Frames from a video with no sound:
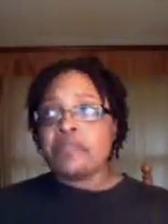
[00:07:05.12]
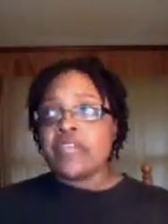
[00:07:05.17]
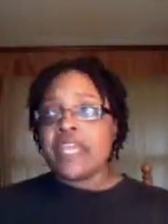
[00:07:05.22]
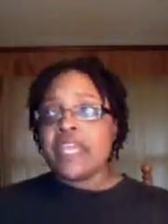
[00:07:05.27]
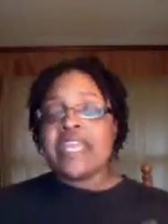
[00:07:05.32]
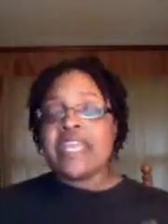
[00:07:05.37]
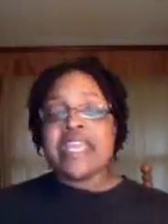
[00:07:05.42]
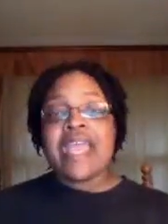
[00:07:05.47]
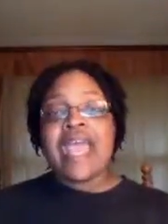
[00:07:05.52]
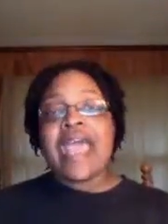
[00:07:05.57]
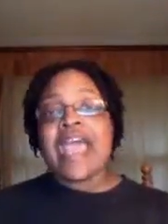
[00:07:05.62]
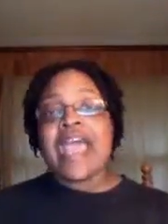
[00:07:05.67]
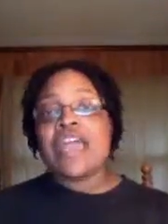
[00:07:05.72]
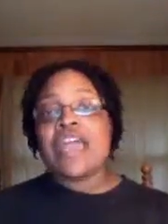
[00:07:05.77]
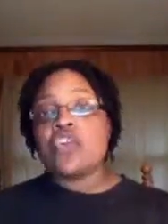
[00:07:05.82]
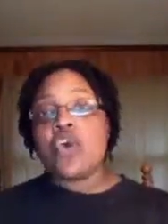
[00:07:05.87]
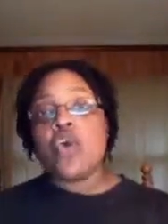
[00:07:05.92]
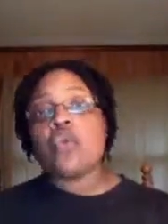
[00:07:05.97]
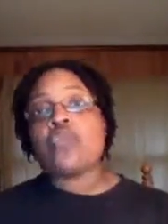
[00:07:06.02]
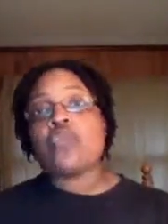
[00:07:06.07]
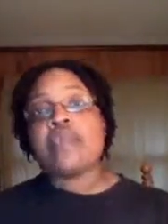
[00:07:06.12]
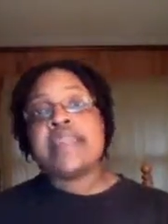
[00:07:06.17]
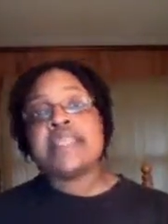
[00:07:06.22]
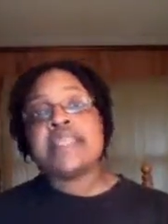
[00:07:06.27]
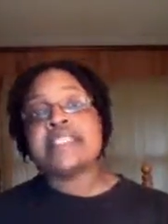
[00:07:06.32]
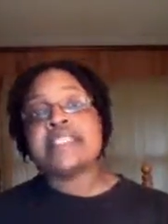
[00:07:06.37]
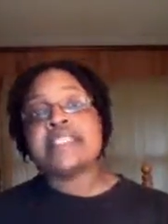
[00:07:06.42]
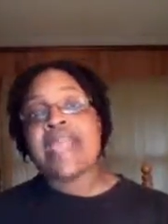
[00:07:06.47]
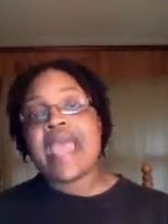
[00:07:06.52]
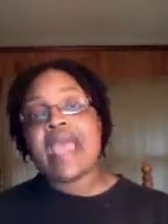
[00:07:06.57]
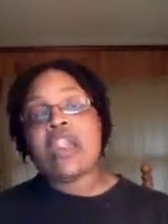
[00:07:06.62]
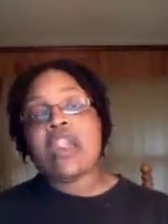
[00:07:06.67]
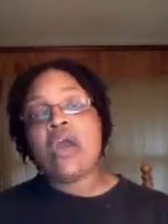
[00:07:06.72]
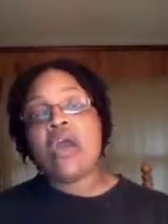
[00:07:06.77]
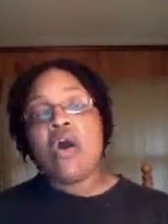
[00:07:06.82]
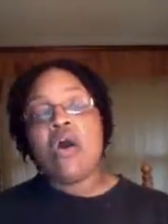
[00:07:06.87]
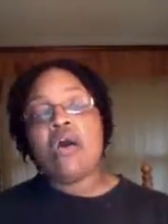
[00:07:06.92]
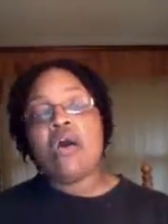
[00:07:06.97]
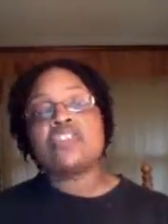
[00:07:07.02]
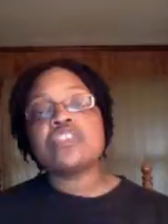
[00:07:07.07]
He had no reason at
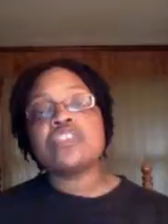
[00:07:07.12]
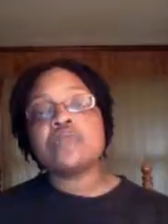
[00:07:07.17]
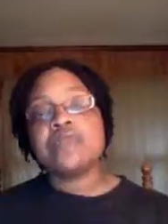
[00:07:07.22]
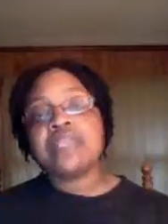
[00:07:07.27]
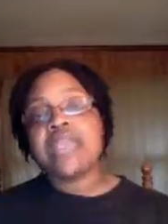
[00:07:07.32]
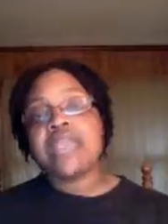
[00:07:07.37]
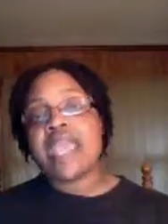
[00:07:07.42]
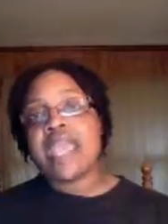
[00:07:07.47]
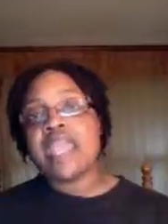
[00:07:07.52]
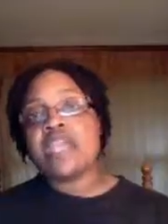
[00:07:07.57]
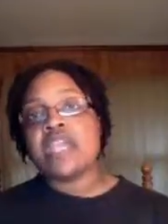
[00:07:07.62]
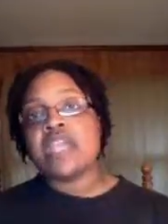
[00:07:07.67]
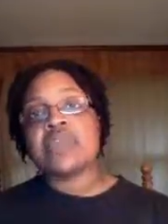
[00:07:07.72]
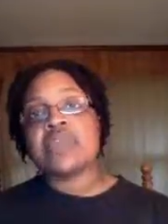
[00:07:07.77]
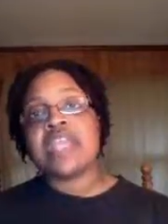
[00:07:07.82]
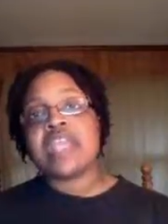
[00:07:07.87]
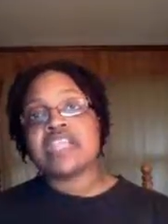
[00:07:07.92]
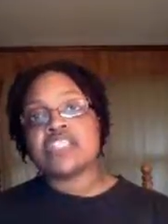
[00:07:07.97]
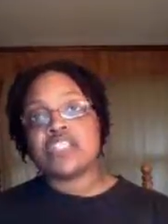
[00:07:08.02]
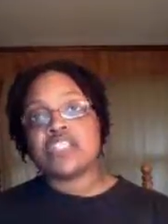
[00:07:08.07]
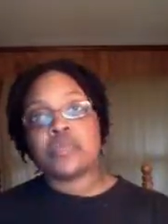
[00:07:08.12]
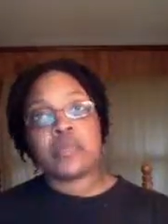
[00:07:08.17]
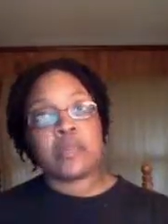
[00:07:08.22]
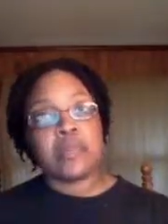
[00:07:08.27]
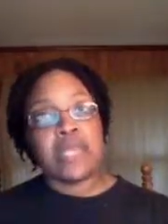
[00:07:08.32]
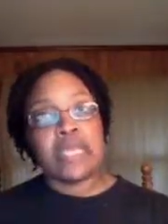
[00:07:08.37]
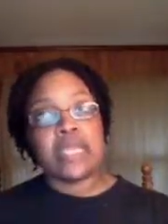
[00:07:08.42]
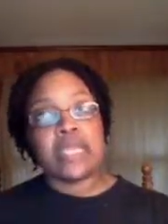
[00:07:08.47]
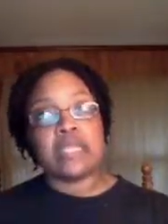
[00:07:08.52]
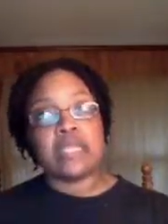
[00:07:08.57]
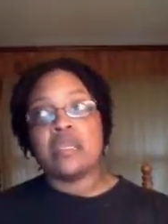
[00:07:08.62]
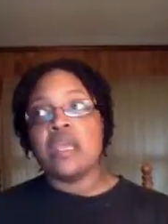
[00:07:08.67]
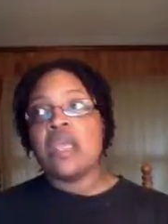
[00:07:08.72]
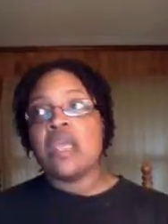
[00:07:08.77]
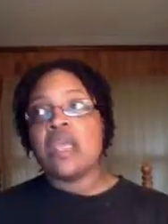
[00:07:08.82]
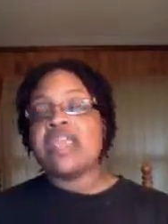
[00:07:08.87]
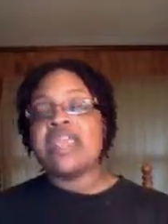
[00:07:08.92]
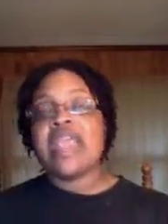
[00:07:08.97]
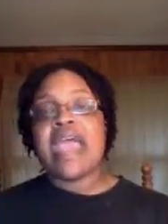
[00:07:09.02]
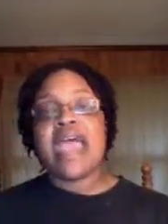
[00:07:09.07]
all to be angry at Superman.
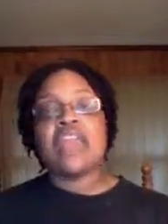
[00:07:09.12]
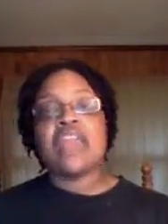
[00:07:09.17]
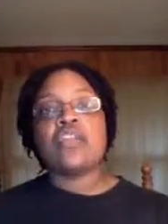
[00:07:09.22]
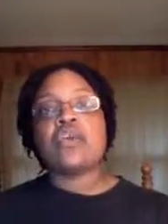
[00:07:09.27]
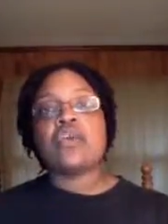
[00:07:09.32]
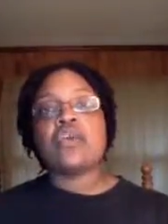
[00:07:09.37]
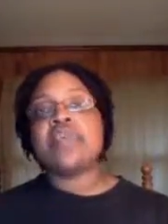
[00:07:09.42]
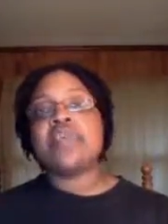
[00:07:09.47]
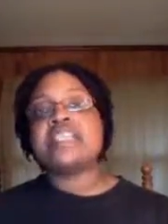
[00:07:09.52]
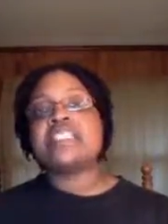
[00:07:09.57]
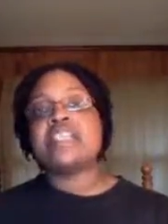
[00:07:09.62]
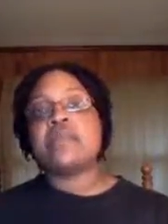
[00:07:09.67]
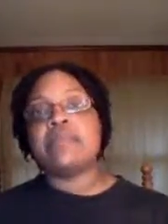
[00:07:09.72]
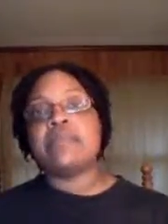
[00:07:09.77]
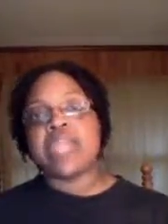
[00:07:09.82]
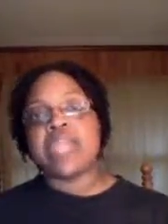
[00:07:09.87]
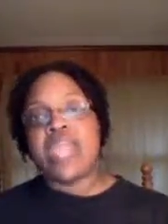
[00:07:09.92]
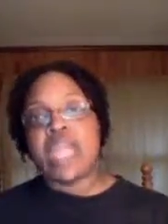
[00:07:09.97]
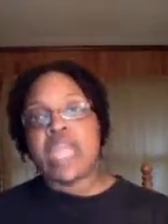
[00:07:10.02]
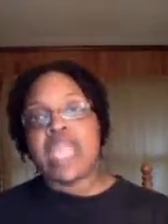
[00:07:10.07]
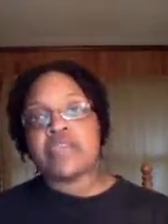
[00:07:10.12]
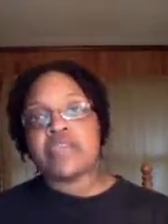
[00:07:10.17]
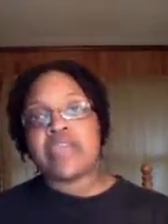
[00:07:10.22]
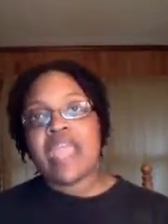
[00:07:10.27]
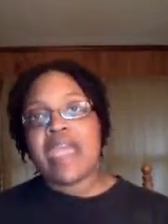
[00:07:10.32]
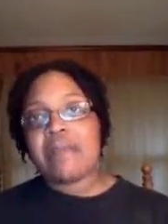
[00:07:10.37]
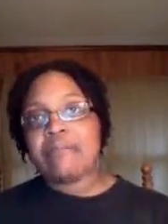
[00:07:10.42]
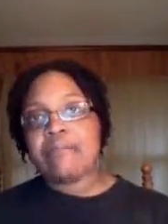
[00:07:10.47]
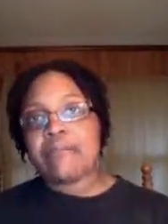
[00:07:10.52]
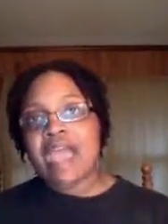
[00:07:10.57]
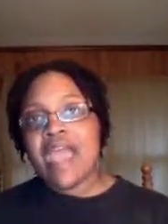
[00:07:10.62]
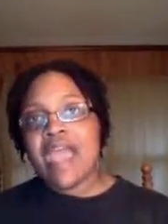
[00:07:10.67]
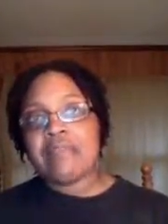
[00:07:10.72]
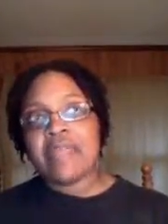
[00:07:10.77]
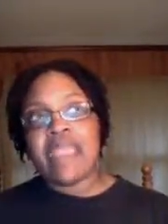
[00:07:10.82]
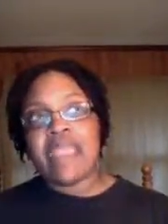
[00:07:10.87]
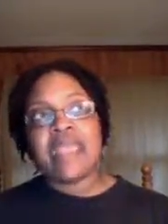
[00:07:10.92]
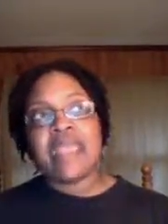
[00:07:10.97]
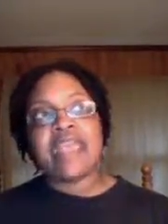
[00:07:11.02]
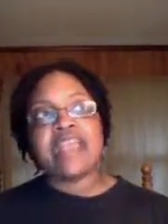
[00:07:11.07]
He had no reason to be angry at
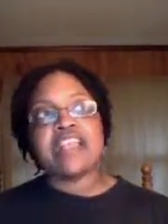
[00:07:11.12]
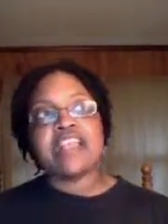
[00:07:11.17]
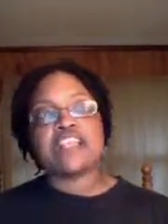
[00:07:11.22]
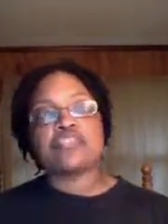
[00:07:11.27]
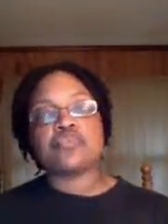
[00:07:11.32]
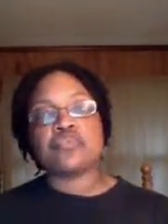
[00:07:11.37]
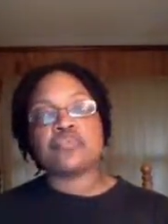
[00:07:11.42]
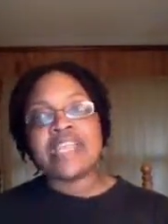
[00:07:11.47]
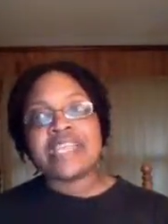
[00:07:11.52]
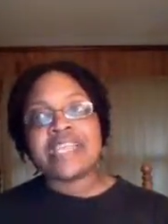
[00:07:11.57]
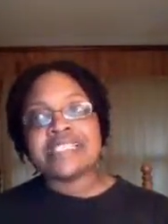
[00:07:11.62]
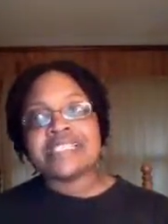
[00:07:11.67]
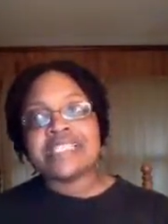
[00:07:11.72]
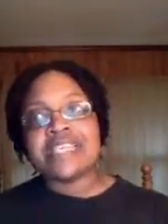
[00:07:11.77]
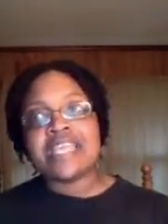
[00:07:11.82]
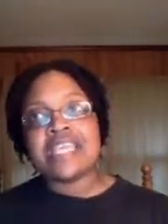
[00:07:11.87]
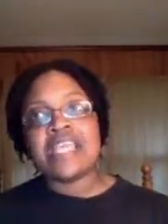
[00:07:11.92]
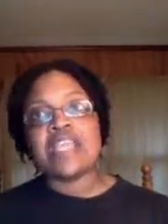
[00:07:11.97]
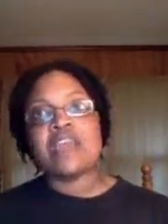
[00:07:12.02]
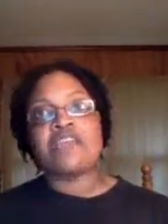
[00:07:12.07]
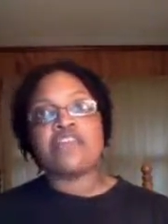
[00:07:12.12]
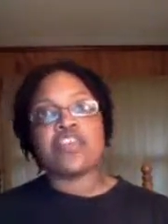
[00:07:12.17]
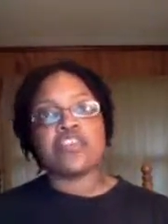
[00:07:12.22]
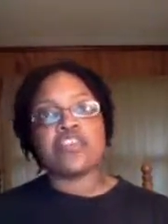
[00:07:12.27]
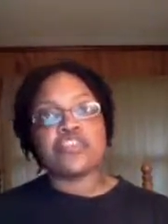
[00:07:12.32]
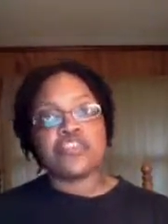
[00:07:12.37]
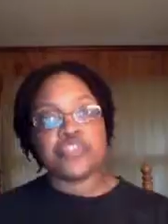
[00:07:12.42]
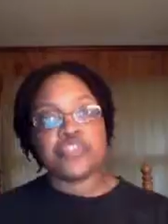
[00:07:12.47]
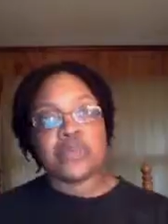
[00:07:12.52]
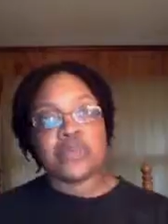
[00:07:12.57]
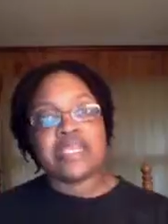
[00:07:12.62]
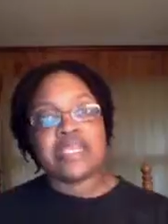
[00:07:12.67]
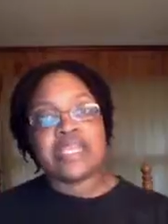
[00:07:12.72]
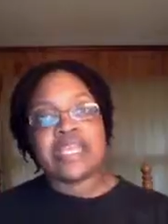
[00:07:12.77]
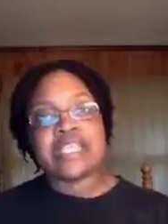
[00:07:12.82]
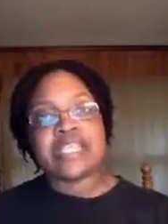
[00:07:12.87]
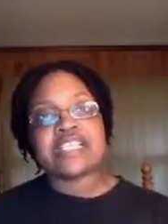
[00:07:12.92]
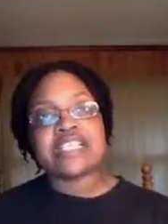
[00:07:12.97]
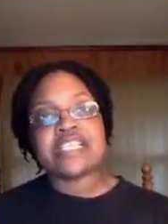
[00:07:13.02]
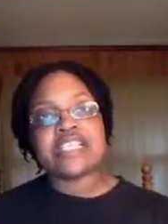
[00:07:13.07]
Batman. And his reasoning for doing
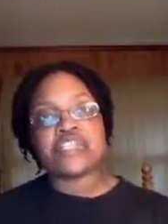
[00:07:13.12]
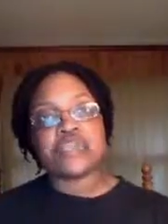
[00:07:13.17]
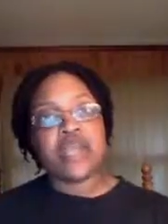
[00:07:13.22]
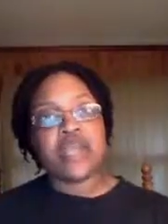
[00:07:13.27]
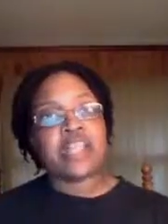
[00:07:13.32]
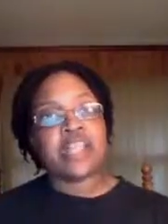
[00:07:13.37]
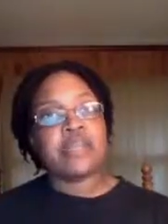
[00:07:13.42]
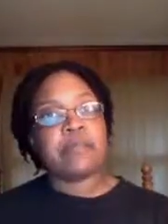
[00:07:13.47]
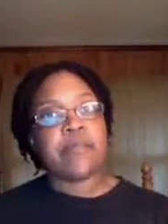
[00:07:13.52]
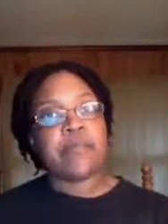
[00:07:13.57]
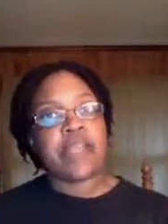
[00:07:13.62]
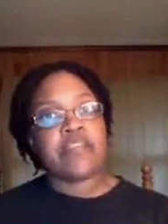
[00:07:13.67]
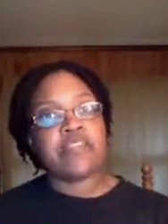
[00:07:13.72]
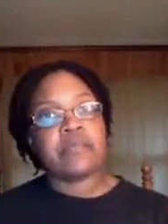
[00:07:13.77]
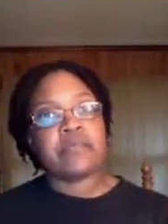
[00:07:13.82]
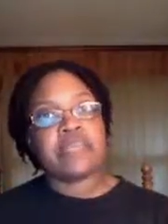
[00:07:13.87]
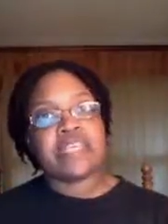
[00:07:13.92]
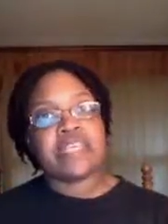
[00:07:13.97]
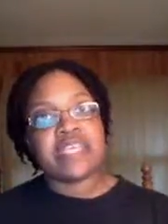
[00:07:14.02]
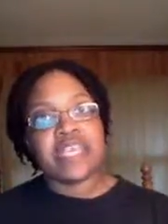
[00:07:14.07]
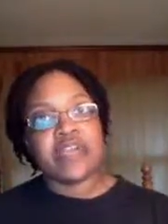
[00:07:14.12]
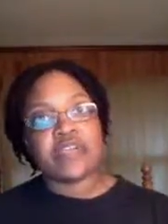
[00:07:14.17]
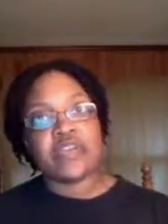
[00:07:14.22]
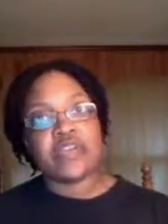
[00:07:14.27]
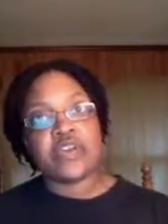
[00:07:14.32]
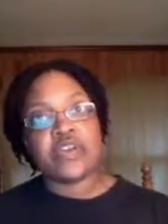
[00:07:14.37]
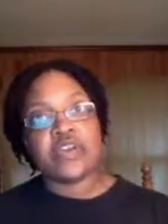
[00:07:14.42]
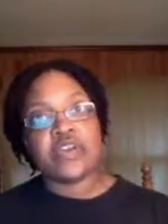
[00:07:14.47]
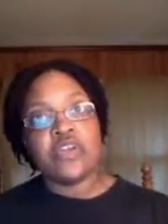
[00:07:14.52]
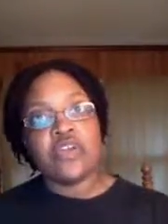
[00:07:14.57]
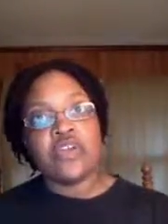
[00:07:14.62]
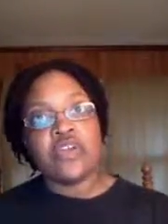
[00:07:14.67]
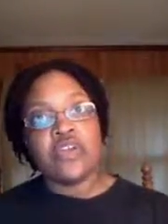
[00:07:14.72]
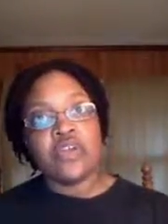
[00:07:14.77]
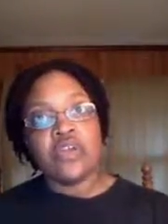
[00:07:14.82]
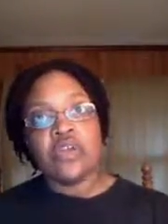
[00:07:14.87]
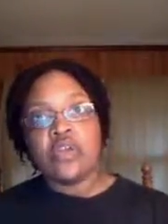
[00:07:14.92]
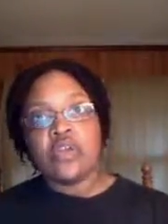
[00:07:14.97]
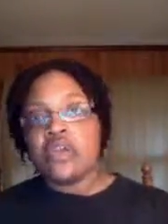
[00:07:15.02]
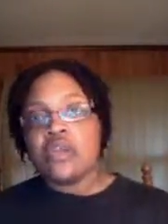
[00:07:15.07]
this and trying to pair them together
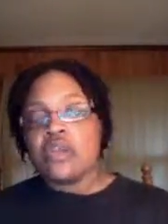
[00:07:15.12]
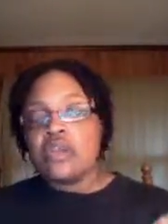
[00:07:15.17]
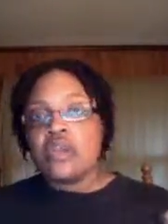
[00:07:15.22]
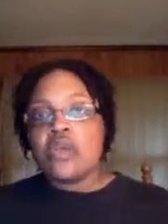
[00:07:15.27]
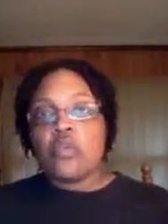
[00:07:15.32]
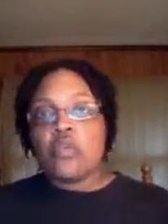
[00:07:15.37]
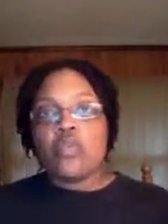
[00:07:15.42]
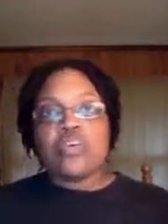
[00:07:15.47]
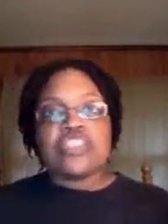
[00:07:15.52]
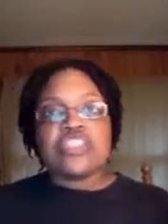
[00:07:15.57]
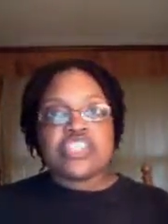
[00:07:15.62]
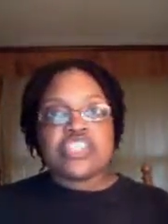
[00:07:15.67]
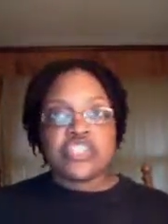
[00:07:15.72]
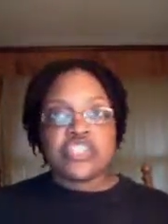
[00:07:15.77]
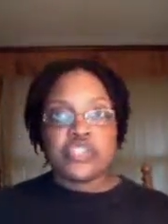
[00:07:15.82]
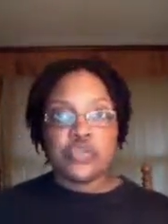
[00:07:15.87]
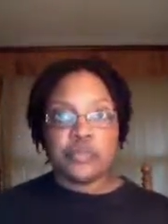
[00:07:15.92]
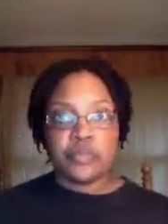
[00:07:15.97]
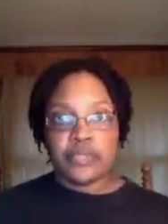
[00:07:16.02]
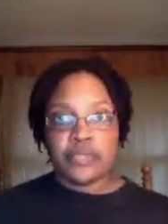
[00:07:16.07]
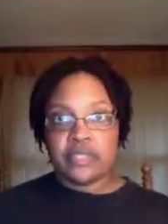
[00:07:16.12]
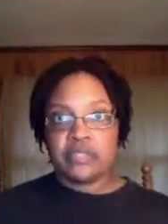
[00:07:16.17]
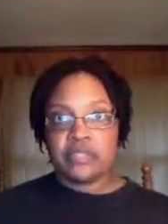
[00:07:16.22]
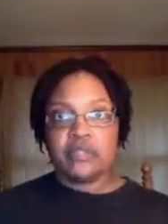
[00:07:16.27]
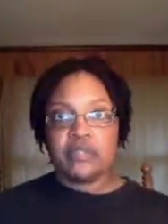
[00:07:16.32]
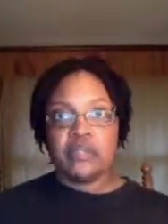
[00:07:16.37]
was stupid.